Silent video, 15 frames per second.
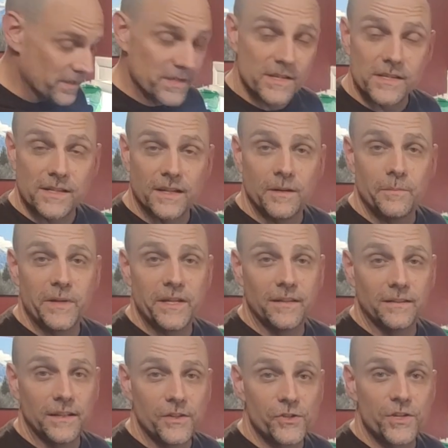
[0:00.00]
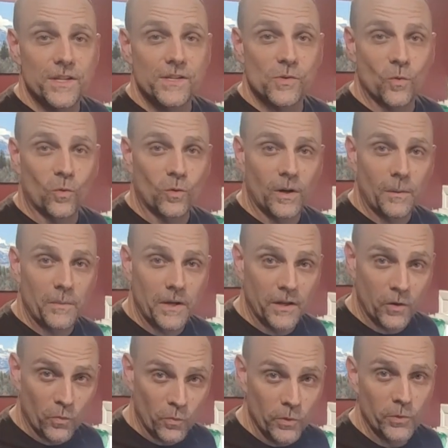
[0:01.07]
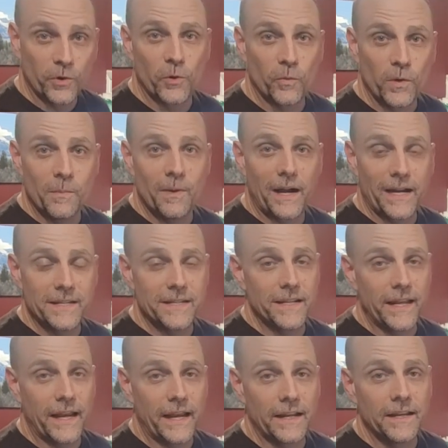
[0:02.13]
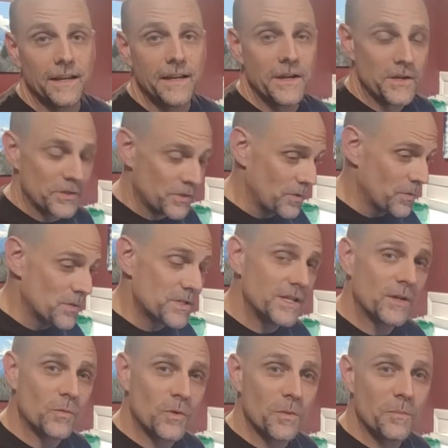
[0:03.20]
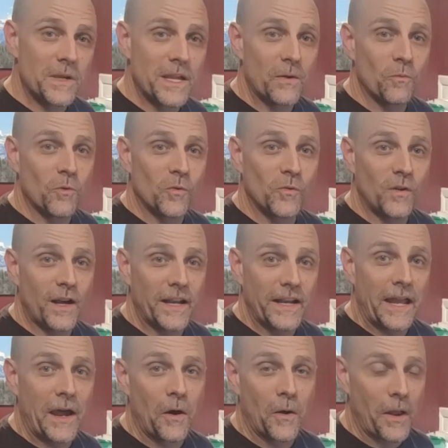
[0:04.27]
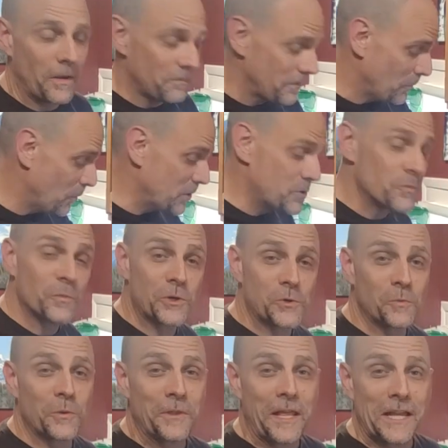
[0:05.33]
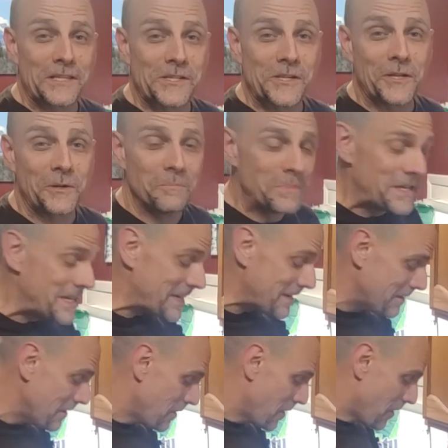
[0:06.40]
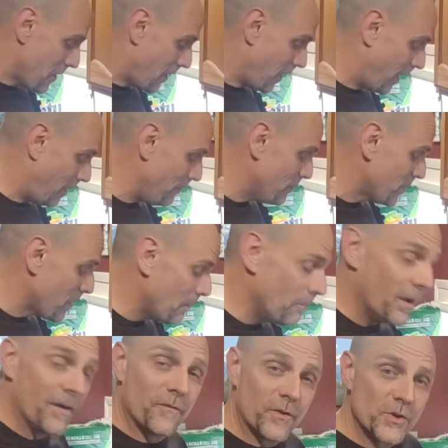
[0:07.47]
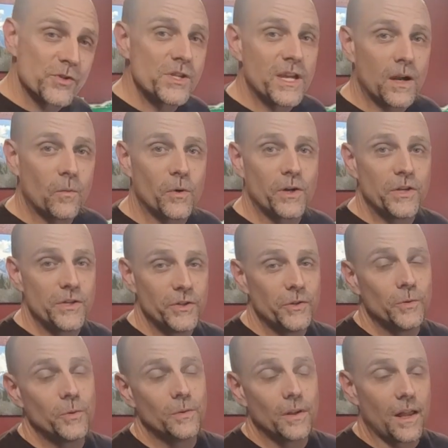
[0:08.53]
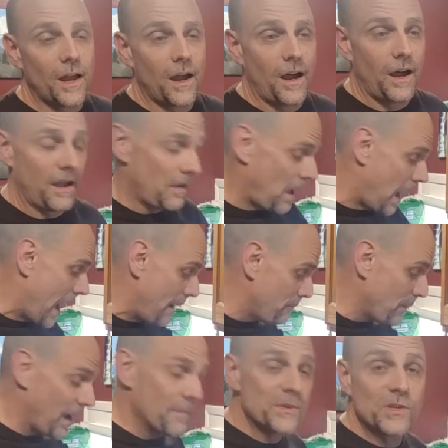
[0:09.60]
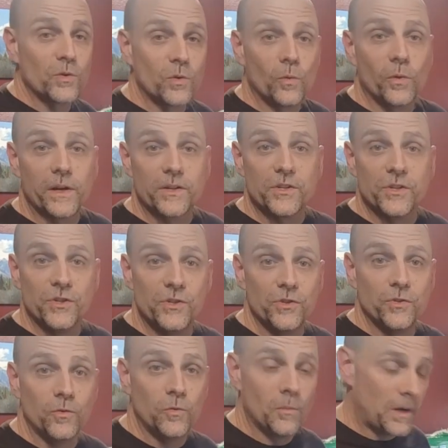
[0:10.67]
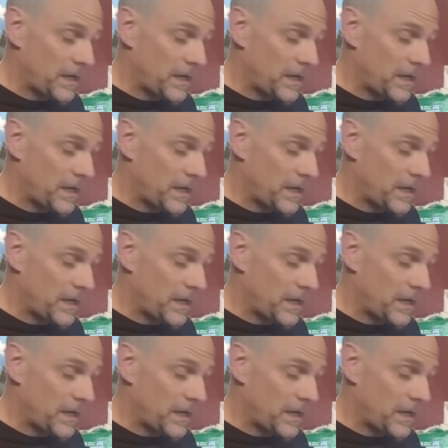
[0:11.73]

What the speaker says: this is going to be delicious, or I'm going to ruin a ribeye today. So stick with me, and we'll find out which one that's going to be. But first thing I want to do, I'm still going to do